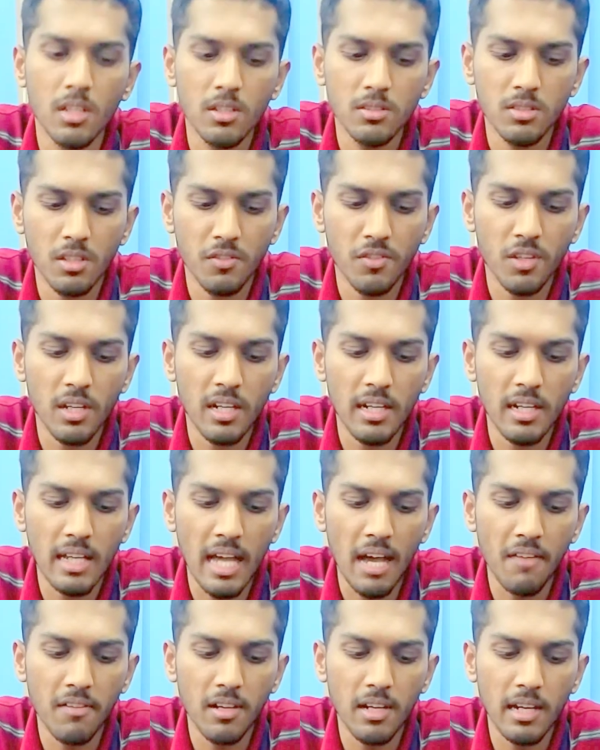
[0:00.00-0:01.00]
So if you
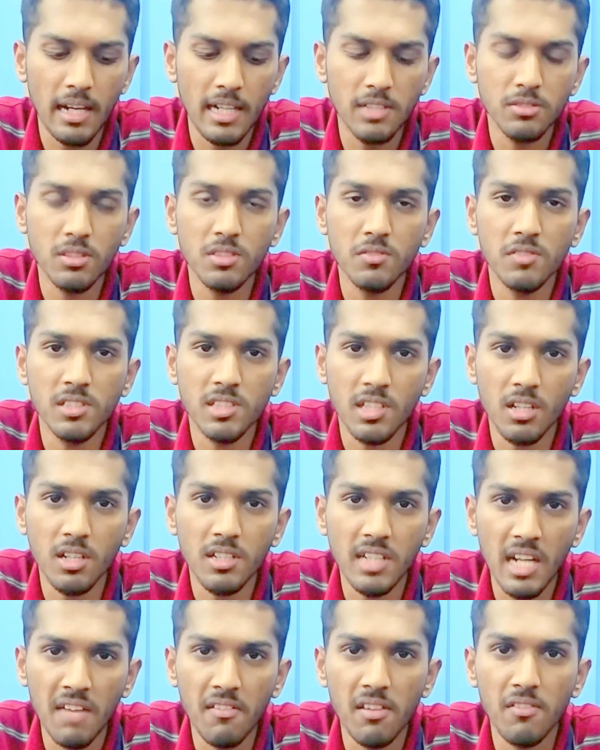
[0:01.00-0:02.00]
have a light source which
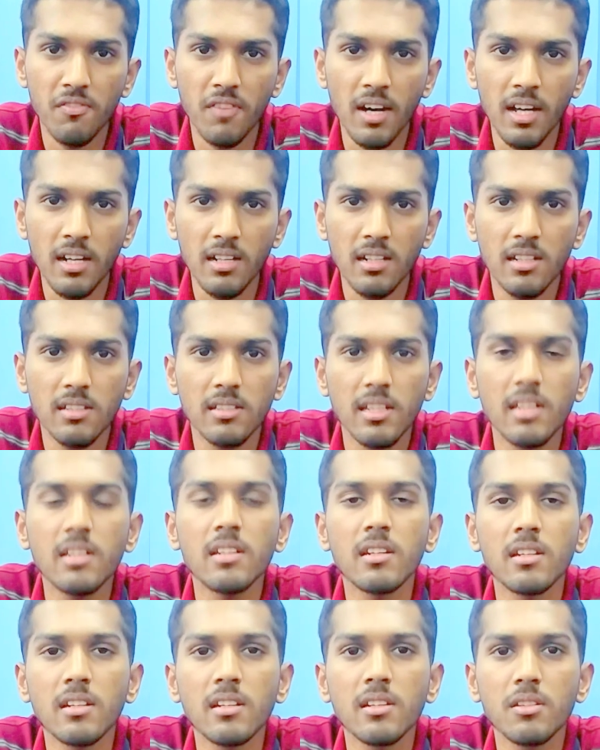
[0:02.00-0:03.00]
cannot travel far,
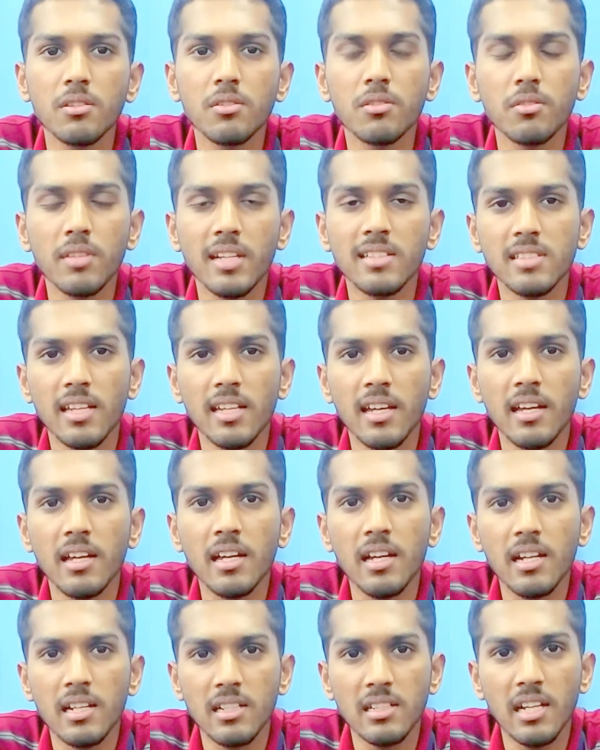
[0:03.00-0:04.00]
then you can
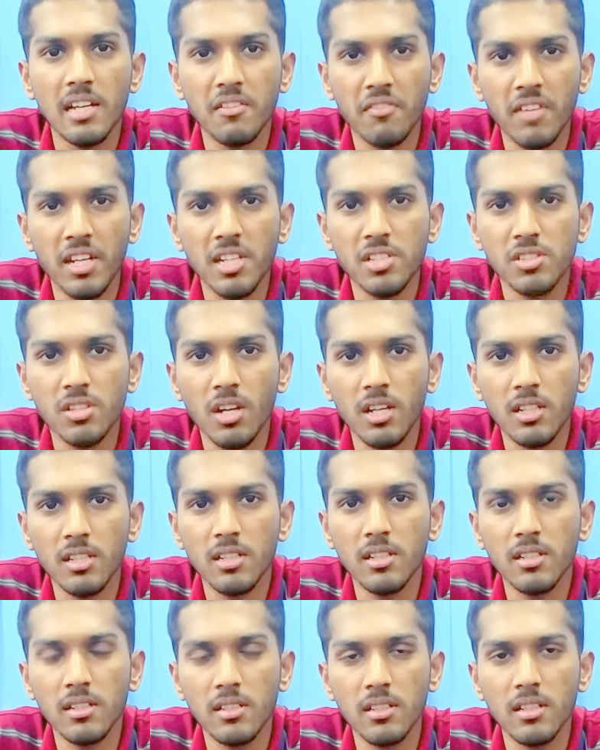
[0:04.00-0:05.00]
say it like very short
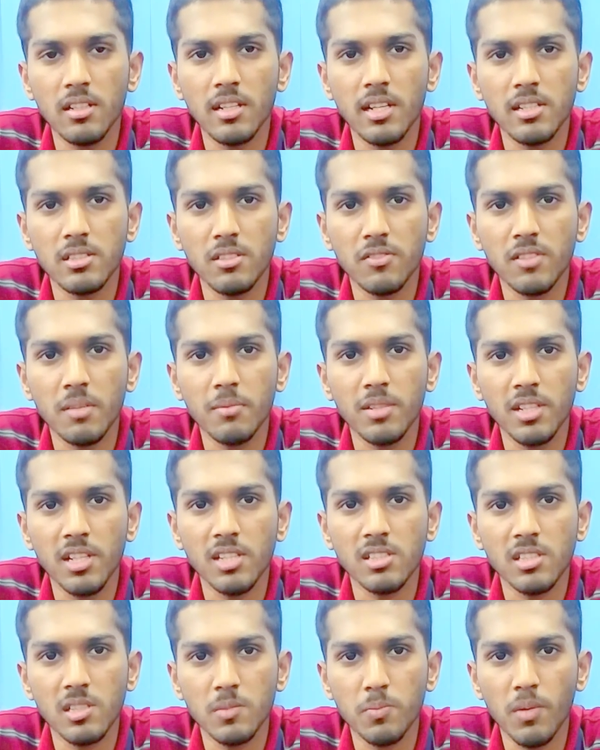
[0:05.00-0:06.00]
range of
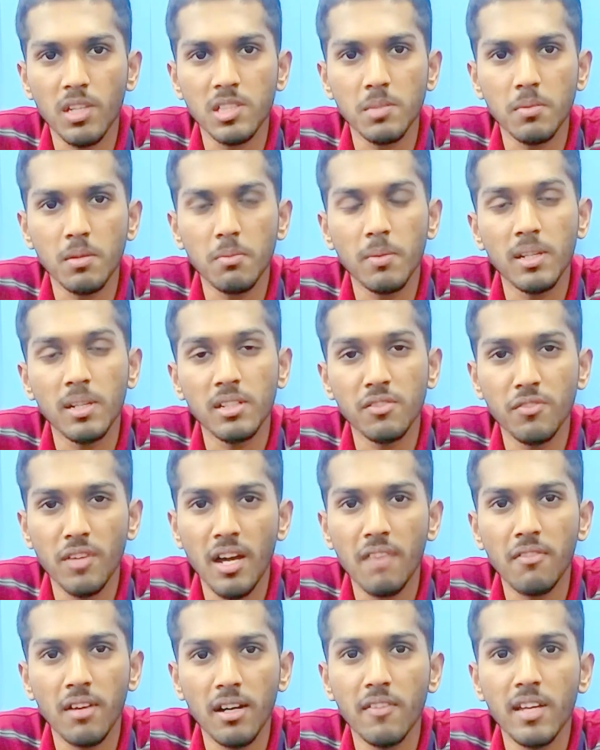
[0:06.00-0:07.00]
communication is possible. But if you
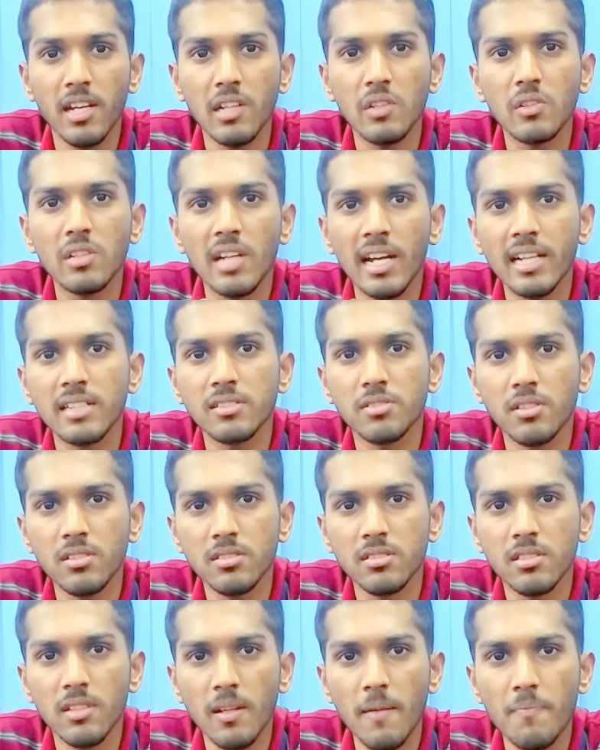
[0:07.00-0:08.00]
have a very good light
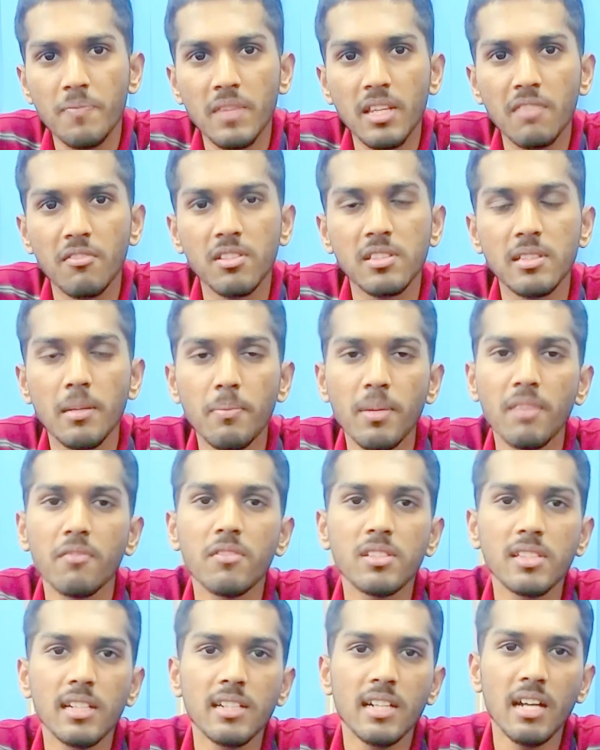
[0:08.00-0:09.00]
source with the beam
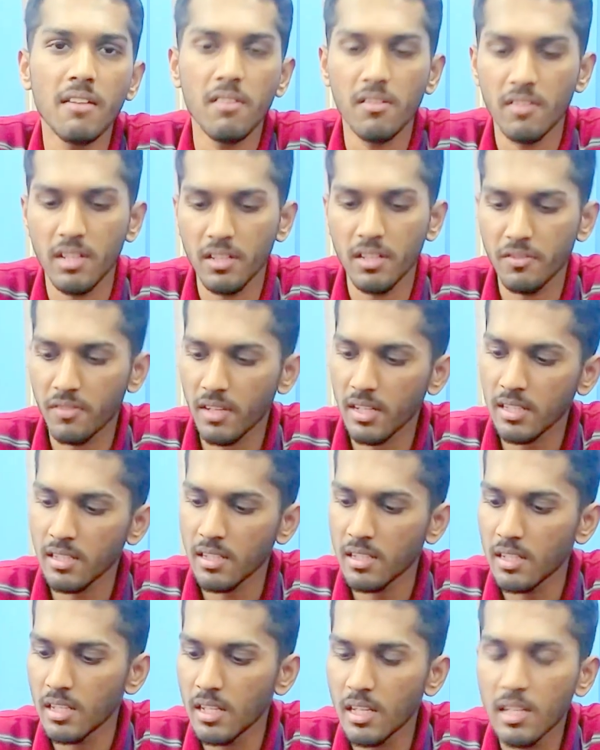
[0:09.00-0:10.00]
which can travel very far,
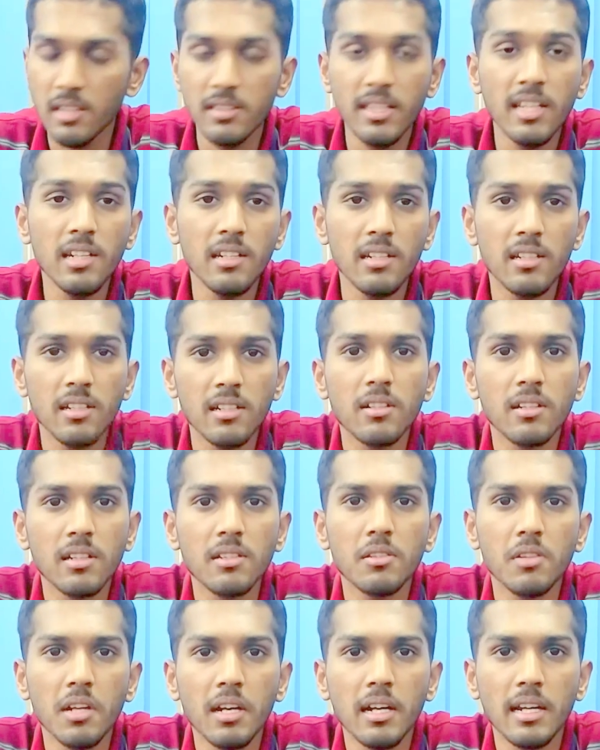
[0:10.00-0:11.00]
then
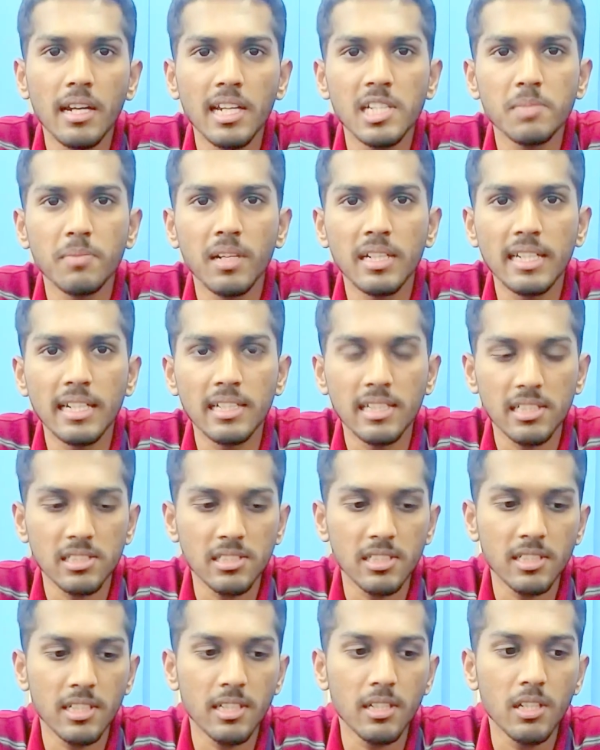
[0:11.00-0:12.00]
your range might get
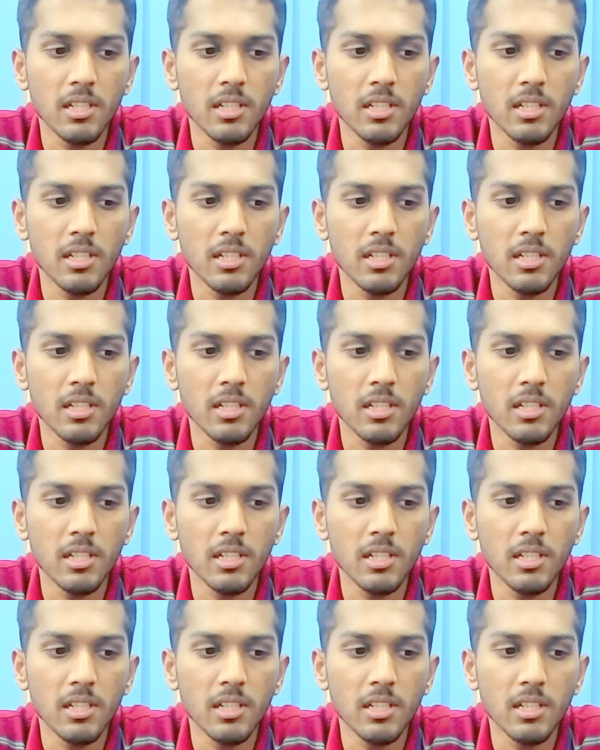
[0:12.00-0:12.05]
used.